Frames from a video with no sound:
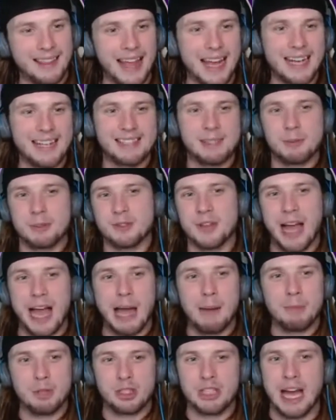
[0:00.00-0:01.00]
Like,
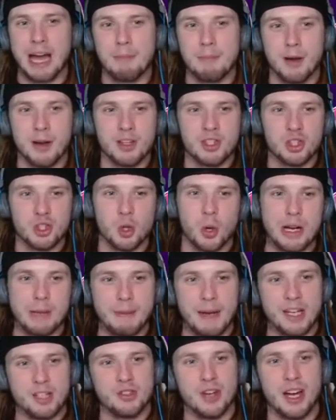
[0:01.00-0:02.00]
subscribe, shop merch, join
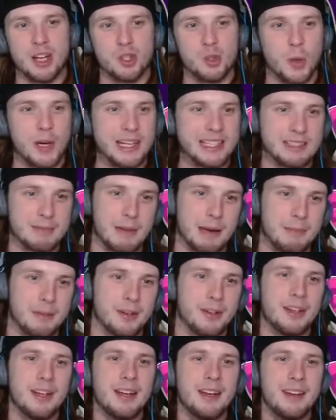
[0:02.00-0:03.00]
Patreon, join as a member.